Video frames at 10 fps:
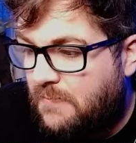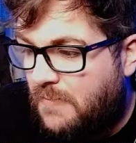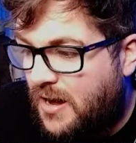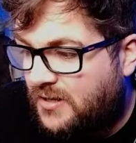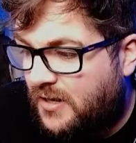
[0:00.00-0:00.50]

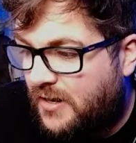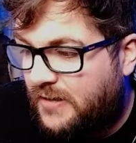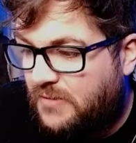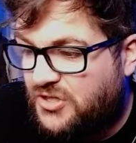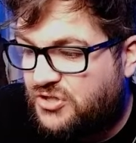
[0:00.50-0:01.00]
marker
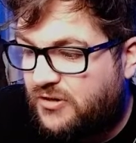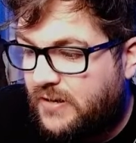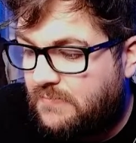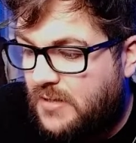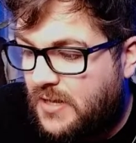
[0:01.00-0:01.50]
in my
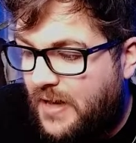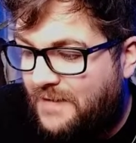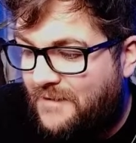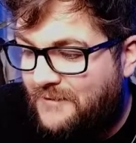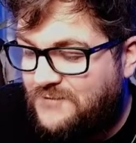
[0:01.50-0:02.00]
stream
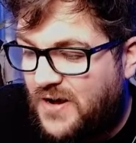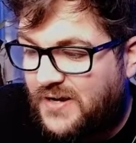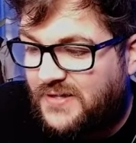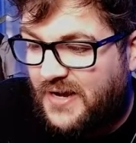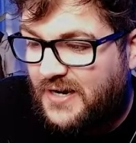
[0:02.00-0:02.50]
and I
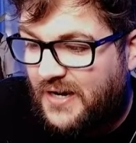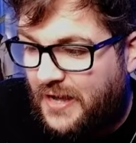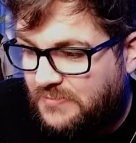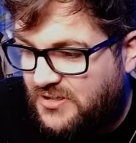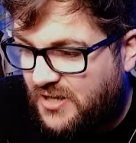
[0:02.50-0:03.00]
find that
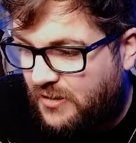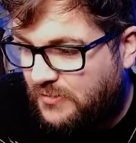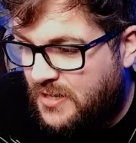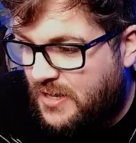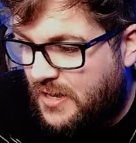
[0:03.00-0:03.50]
clip. So
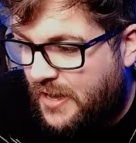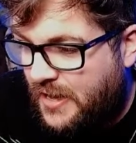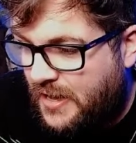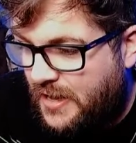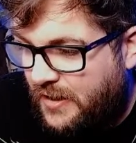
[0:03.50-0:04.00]

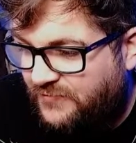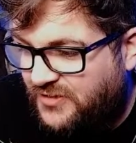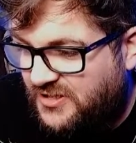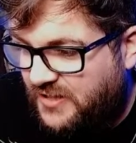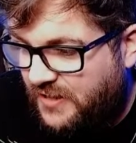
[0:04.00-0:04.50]
I've
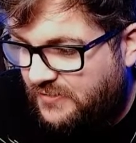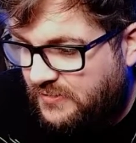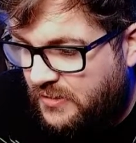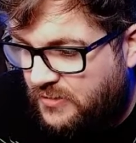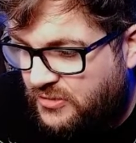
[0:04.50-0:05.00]
just
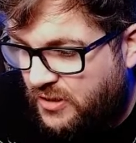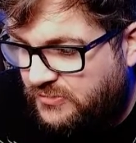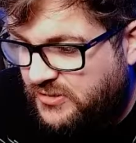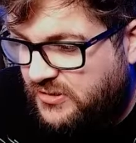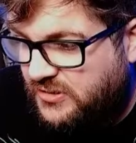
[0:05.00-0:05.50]
done
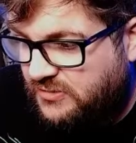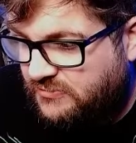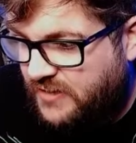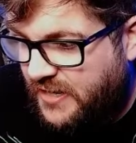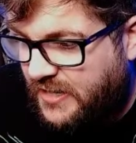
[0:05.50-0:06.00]
those
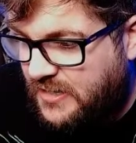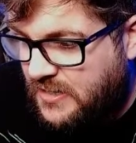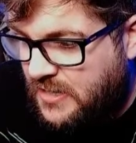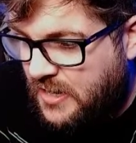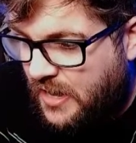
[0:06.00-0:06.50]
three.
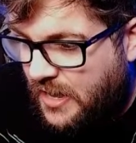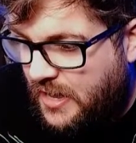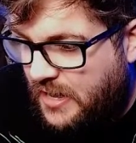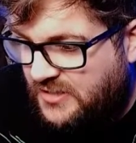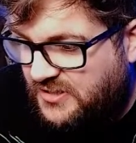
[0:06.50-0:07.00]

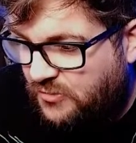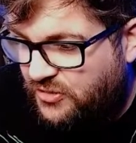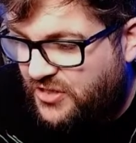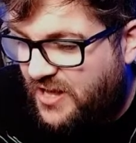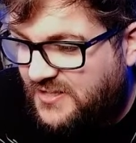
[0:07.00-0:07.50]
So
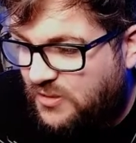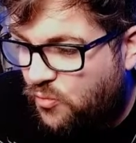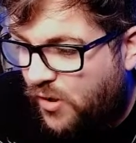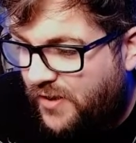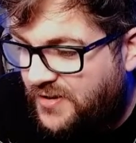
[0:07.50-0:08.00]

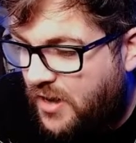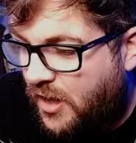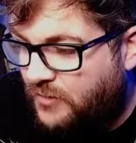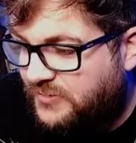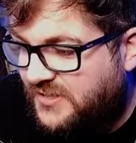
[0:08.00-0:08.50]

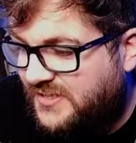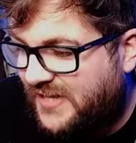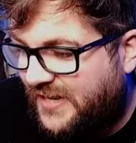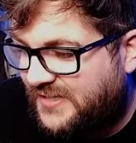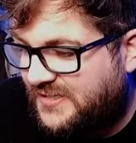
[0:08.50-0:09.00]

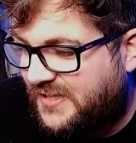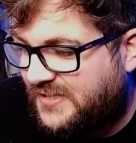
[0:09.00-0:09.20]
3106